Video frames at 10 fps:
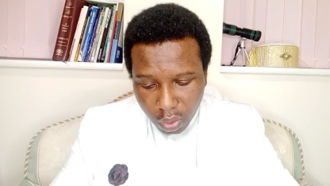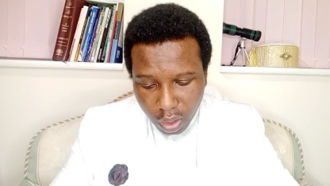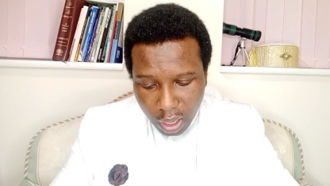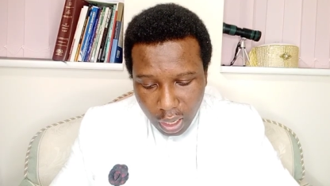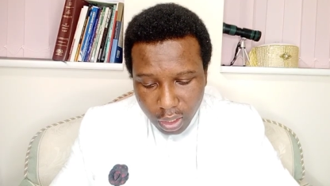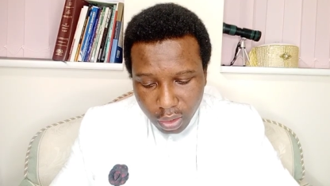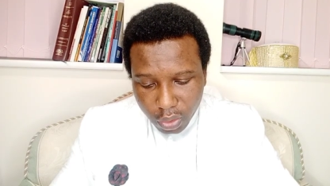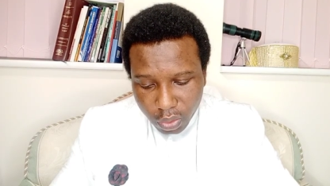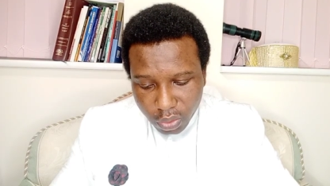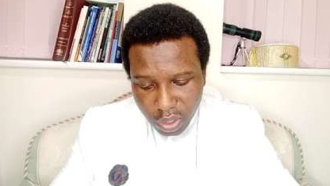
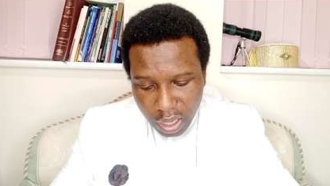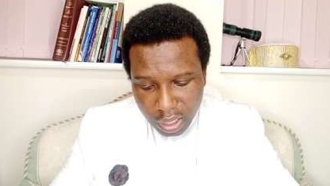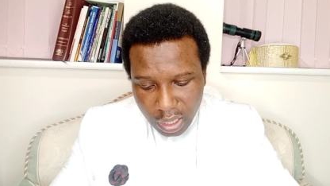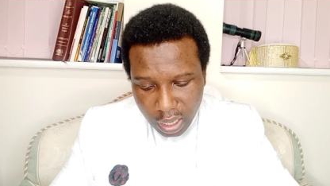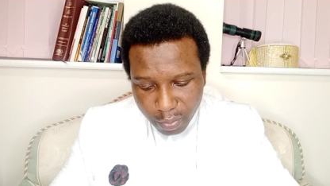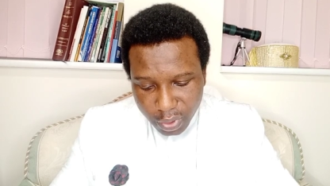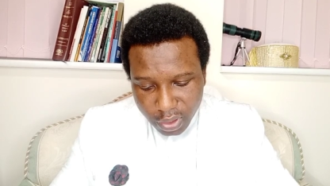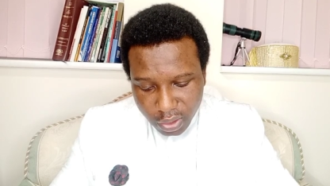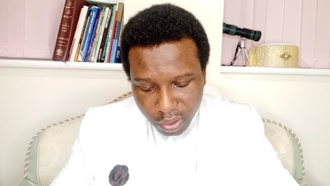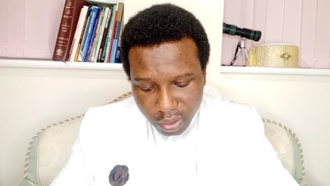Hallelujah. Happy
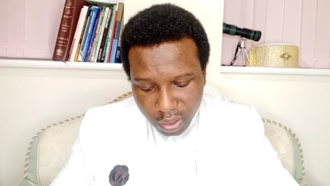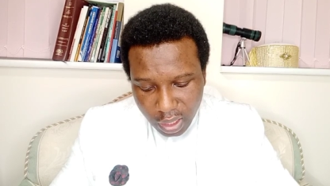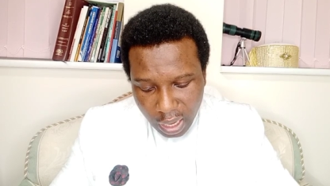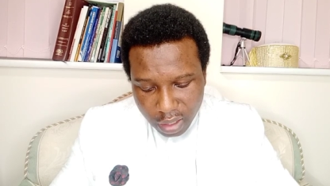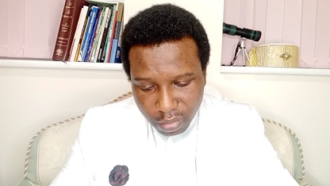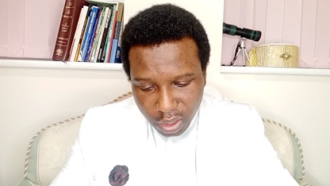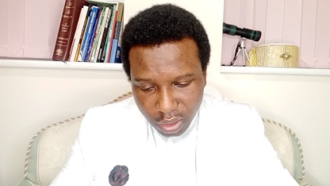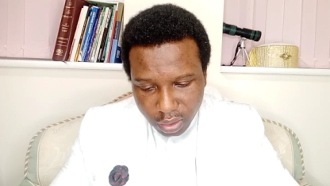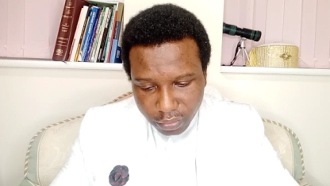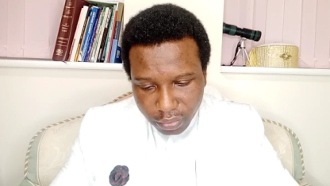Sunday. I
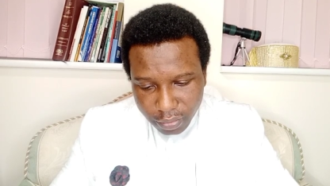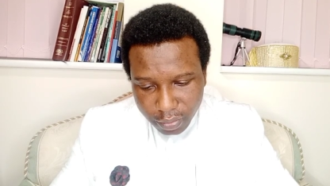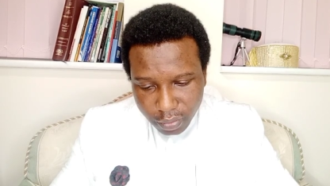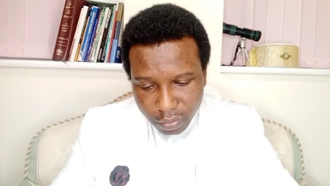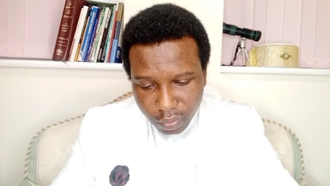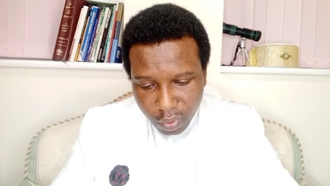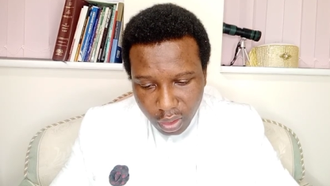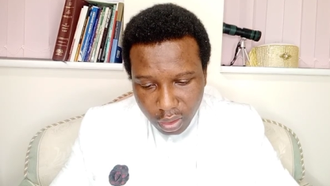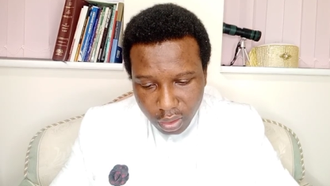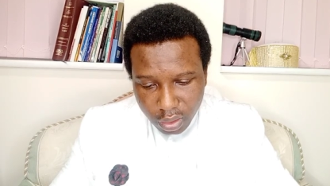believe
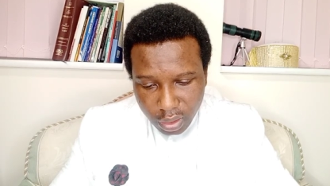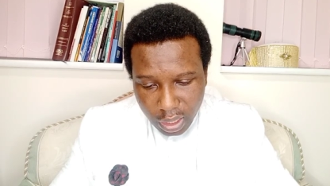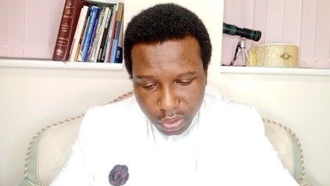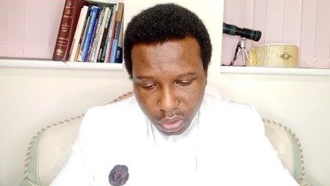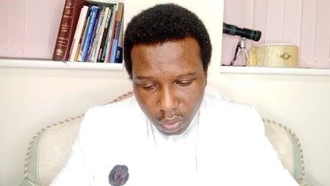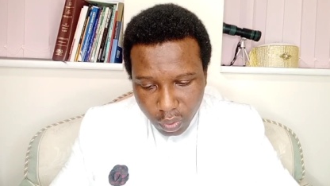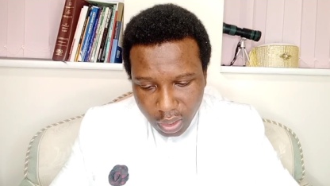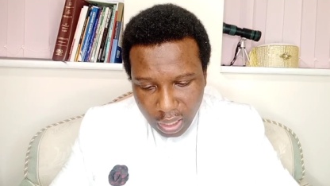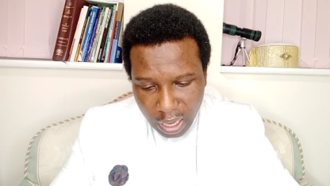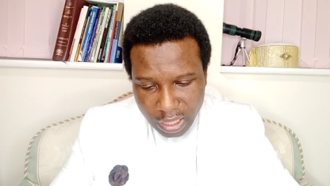that your
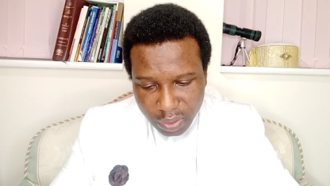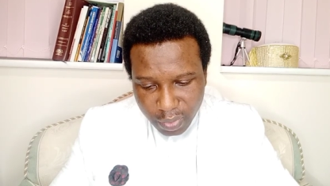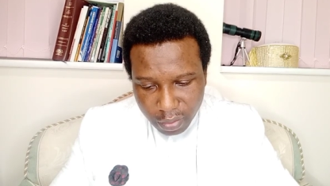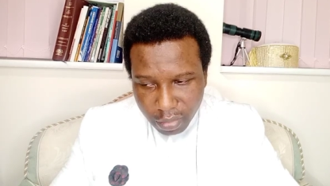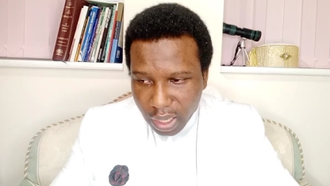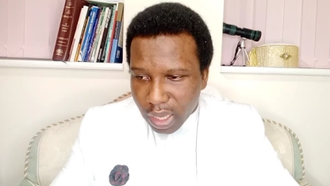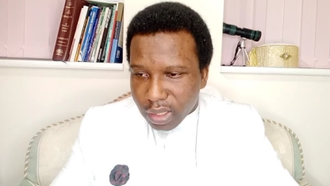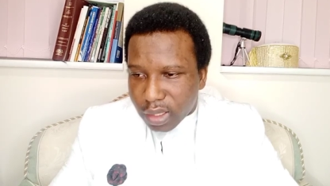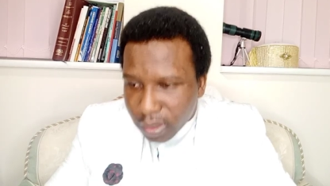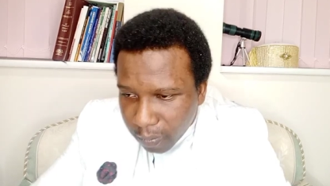week has been
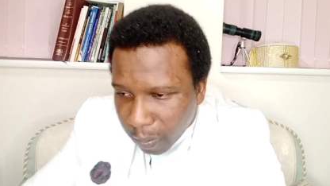blessed.